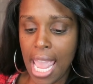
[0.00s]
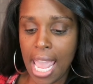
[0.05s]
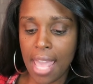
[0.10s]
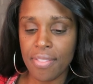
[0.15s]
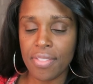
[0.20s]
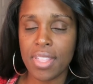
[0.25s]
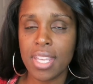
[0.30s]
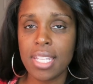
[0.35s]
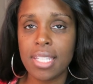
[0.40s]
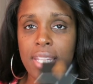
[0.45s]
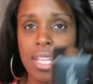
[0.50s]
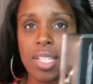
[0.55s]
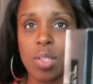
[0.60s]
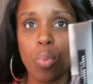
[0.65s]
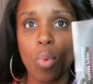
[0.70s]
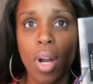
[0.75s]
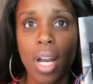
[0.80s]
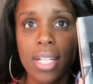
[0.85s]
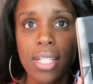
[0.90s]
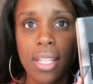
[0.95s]
And this
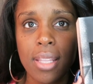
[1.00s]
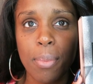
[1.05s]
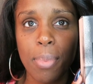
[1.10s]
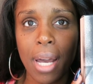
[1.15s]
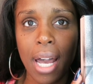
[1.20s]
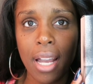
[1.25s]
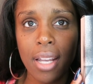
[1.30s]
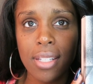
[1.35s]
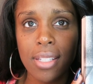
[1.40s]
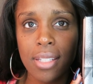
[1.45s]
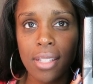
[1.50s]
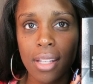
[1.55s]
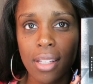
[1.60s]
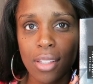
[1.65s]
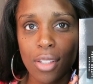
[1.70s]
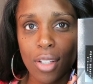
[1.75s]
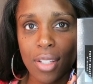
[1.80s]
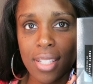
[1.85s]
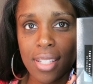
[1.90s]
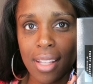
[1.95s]
is what the box
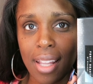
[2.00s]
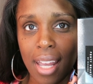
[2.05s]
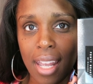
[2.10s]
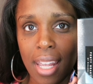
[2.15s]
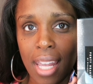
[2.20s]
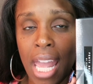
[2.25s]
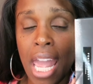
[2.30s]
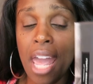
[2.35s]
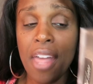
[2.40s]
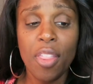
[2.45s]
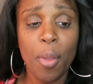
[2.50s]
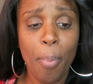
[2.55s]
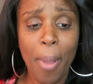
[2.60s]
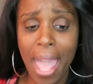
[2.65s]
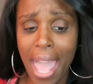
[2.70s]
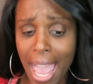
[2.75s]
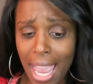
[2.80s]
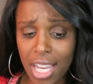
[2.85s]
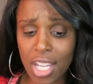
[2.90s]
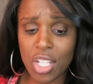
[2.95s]
looks like. The
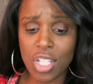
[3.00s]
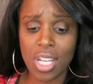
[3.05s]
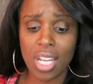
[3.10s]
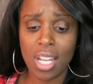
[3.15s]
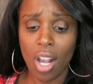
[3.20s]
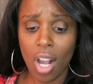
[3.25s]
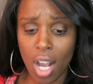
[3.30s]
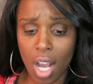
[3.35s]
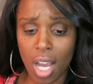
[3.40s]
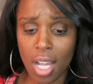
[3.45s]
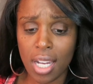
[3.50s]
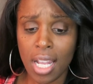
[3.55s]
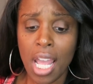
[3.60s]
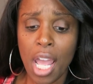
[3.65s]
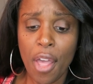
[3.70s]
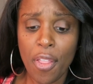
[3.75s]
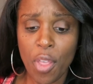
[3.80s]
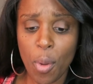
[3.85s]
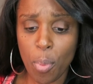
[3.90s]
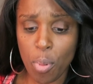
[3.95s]
packaging on
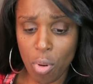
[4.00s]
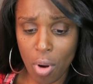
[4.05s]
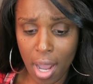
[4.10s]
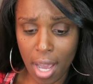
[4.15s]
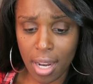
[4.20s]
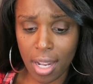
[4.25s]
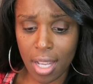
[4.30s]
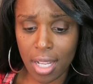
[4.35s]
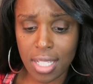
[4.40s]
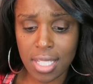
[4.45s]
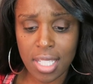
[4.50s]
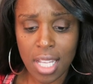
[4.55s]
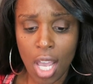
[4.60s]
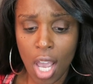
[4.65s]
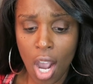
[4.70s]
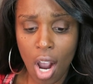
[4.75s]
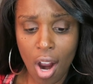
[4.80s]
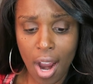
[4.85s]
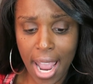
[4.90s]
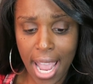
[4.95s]
the products
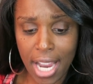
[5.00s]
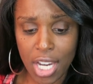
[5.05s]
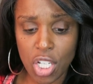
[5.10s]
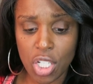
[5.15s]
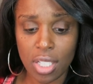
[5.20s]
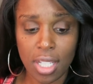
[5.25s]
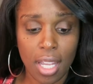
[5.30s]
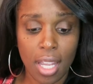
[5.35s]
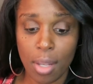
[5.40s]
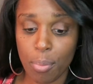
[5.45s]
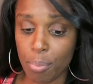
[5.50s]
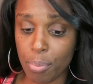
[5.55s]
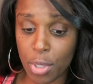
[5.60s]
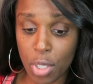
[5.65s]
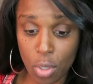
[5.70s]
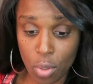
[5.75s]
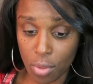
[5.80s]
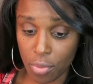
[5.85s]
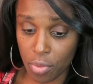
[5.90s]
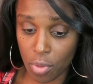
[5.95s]
are actually
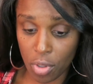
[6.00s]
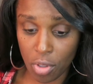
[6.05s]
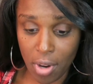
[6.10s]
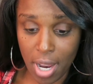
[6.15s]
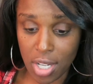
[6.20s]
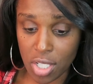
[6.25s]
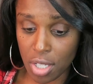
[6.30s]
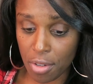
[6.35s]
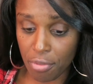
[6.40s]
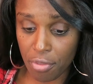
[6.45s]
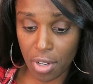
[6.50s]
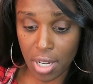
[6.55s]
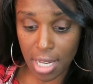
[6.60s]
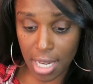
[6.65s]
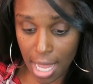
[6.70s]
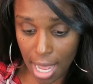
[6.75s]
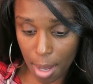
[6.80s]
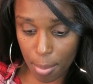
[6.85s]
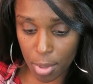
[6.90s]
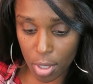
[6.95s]
beautiful. They're actually
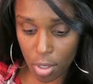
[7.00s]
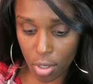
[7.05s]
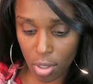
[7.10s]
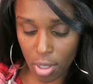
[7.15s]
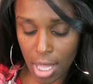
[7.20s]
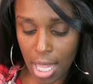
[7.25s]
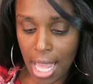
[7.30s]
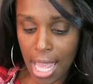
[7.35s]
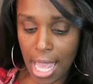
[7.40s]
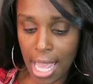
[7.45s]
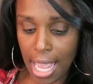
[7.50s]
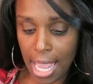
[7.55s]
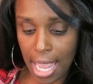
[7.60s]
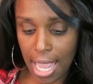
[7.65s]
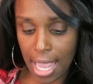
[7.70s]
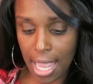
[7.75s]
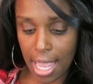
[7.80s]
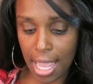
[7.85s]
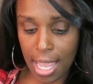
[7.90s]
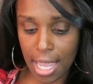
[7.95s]
phenomenal
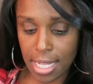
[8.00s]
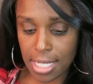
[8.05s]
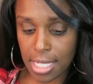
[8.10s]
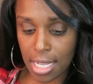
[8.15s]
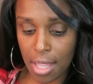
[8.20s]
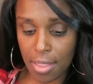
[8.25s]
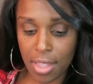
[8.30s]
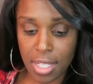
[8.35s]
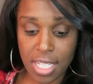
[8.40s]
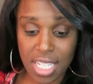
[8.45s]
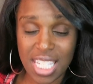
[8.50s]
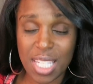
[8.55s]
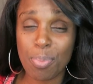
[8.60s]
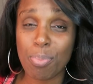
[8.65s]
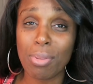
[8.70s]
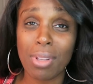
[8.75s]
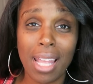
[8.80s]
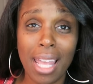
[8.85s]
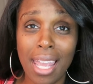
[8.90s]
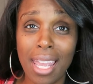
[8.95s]
and the
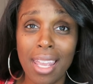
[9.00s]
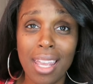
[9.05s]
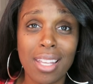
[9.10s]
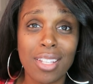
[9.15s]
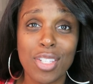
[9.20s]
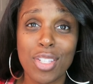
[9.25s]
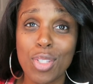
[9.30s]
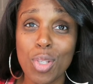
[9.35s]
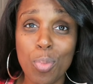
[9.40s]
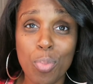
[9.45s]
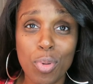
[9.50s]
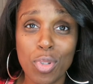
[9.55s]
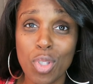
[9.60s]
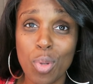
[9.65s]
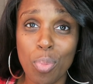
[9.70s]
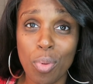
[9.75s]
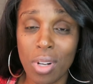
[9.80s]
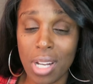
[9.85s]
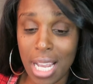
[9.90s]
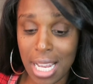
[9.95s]
display is super,
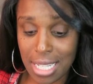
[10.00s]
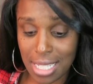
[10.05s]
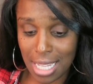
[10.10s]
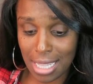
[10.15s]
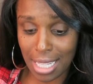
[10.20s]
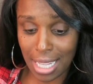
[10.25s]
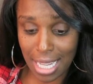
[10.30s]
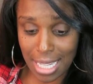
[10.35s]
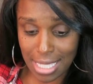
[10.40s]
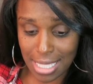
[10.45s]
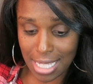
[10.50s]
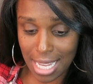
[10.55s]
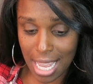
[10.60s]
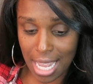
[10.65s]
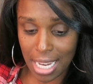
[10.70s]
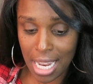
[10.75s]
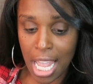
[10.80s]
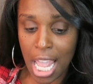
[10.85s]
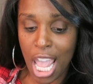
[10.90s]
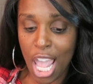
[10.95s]
super nice. And like I
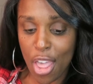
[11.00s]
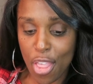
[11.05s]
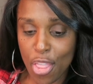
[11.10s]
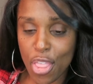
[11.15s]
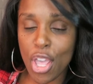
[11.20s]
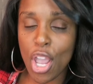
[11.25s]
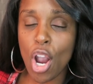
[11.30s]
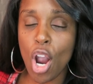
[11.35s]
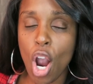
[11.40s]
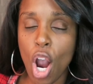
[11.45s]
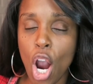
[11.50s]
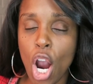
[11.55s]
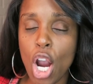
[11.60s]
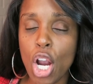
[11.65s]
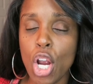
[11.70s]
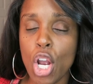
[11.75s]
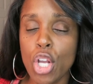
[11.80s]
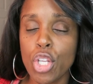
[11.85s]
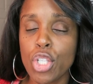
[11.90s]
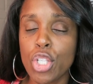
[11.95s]
said, there
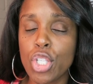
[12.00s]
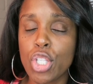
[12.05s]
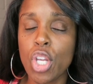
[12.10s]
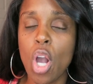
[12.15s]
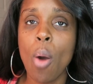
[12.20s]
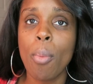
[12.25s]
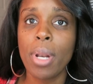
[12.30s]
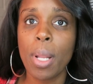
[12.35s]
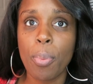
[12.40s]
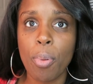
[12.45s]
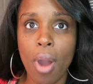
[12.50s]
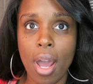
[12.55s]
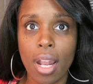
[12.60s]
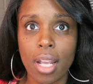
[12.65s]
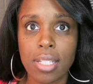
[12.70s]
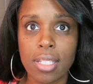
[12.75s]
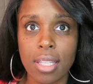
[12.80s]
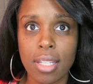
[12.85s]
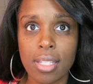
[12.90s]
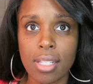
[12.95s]
are so many
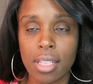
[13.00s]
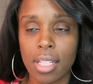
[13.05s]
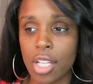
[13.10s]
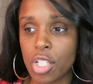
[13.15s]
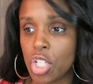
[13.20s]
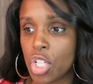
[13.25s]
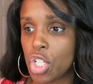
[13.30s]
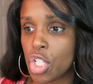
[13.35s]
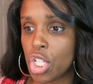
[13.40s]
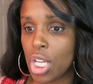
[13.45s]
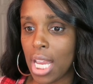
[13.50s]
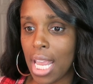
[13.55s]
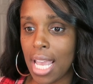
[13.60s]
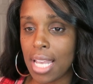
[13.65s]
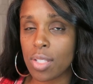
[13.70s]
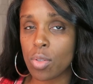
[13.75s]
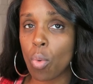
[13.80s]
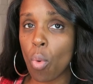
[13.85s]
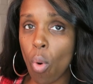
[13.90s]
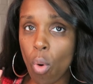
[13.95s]
products in this collection. She
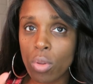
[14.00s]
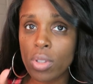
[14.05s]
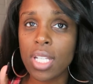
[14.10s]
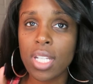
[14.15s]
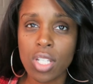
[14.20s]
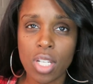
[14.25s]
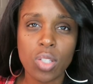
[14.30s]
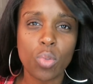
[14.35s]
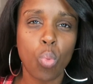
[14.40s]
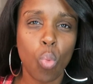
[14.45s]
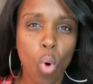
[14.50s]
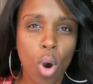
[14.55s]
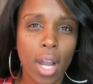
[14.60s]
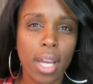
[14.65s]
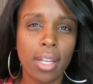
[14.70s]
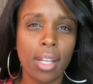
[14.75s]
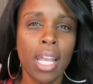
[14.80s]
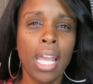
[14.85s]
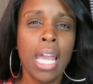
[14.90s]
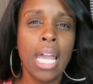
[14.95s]
has only just
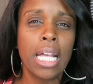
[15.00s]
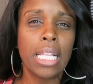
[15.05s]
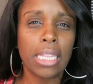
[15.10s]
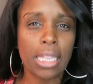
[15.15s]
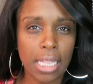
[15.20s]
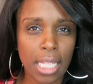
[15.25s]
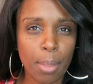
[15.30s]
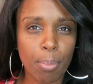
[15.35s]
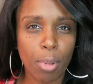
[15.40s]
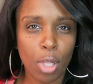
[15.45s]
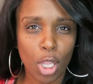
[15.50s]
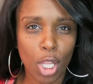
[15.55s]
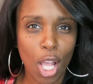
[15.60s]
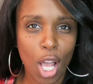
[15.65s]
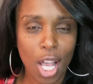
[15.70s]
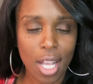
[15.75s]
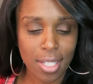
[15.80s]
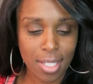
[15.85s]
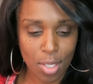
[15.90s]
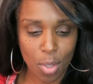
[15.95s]
one lip
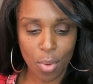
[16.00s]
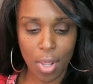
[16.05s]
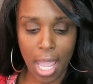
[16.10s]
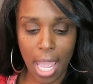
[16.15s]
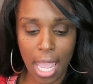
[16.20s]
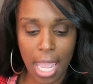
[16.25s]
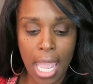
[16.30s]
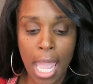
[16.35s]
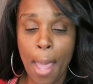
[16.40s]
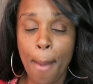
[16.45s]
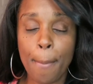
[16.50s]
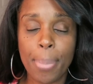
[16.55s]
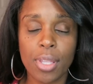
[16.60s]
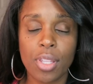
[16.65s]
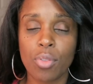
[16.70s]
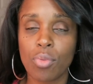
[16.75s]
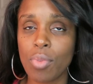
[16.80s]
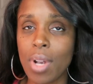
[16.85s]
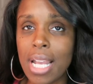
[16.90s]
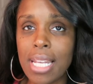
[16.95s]
gloss, okay?
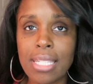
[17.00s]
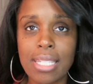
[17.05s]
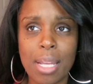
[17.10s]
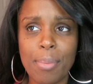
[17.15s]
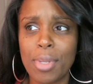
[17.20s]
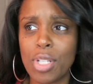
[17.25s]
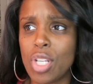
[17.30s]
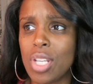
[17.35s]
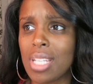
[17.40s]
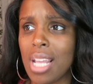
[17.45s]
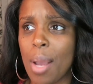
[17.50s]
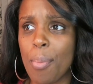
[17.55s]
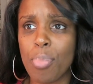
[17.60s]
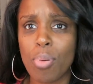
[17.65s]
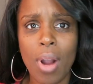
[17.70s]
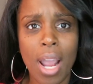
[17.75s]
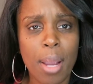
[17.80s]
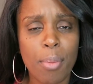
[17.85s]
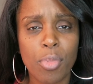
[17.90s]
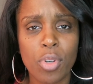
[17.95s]
But the rest, I mean, she's got
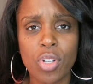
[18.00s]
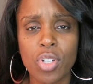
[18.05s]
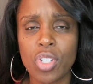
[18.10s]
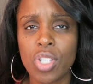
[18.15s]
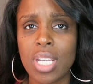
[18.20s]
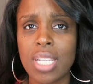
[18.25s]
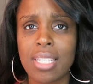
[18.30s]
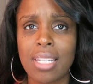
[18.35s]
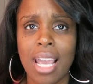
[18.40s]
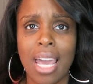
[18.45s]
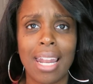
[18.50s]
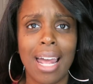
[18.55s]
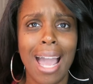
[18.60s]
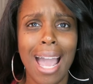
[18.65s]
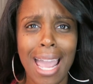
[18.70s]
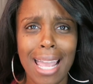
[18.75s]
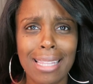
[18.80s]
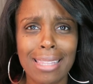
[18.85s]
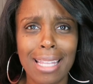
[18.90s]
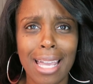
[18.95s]
primer, she's got
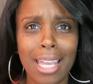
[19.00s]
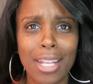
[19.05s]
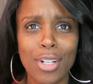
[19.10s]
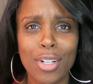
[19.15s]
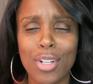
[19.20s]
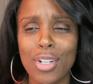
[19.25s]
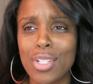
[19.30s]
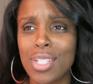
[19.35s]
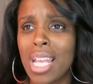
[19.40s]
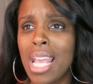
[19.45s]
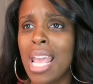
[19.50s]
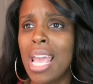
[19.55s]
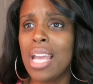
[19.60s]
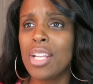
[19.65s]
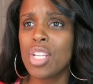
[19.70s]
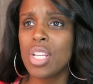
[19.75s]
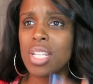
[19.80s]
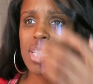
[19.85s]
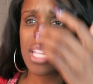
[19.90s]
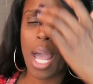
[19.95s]
highlighters,
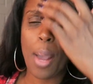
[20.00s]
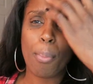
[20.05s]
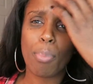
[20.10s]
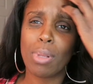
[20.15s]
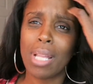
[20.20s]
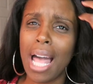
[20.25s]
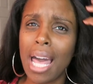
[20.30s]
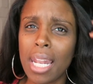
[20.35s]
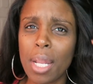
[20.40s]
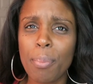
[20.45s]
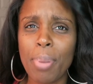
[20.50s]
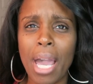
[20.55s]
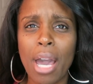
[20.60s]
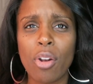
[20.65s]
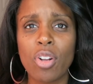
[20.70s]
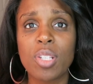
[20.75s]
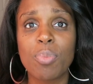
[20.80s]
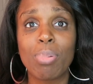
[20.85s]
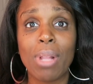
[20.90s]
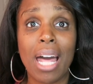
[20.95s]
she's got blotting
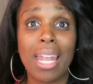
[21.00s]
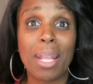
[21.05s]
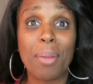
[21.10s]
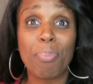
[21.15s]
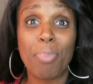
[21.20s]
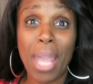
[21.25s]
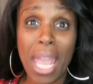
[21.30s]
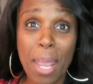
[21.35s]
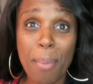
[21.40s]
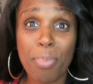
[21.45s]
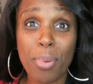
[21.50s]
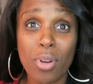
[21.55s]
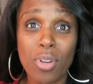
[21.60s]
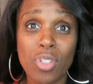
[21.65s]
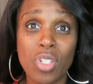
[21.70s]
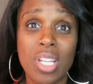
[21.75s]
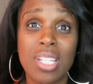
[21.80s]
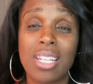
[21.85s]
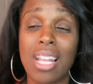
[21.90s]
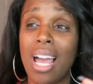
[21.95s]
powders, blotting
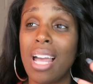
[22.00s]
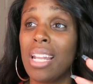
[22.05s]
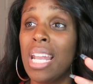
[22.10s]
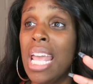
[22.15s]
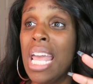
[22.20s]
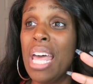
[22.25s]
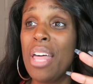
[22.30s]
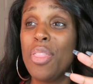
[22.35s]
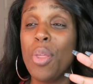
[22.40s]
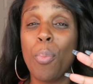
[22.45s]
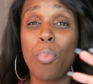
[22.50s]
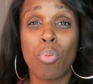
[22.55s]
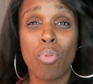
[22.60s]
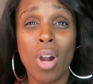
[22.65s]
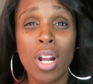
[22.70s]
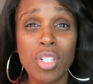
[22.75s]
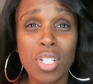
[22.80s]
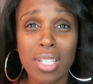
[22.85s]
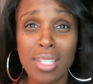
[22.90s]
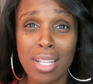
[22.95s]
paper, she's got the
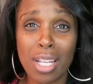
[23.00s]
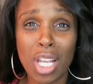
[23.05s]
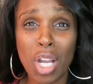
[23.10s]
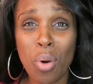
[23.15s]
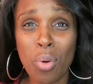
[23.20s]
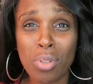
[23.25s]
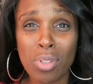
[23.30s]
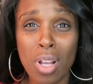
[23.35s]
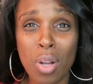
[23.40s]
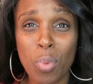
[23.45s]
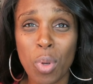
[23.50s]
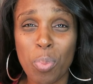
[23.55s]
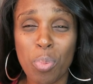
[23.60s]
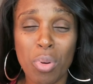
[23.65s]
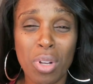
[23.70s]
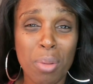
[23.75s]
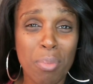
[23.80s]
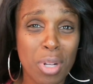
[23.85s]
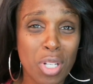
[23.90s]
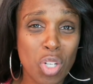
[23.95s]
brushes that go along with
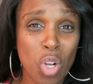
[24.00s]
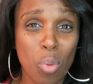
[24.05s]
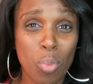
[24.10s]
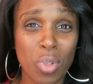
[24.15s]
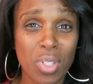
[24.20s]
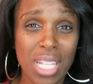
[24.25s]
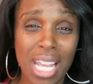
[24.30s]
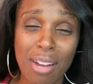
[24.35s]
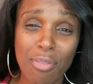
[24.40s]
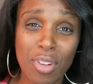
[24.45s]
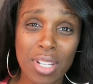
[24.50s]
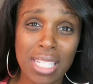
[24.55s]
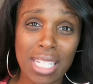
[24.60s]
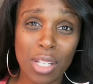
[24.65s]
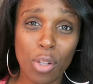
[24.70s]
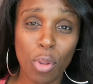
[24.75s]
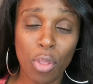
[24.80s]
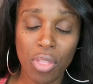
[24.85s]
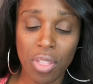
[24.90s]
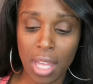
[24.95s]
pretty much almost every
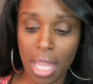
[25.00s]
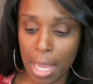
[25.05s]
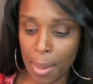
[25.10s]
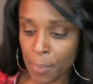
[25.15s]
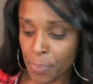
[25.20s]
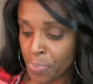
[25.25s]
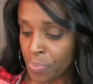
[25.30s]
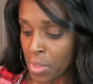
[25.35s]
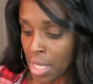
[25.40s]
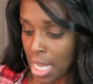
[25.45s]
single thing.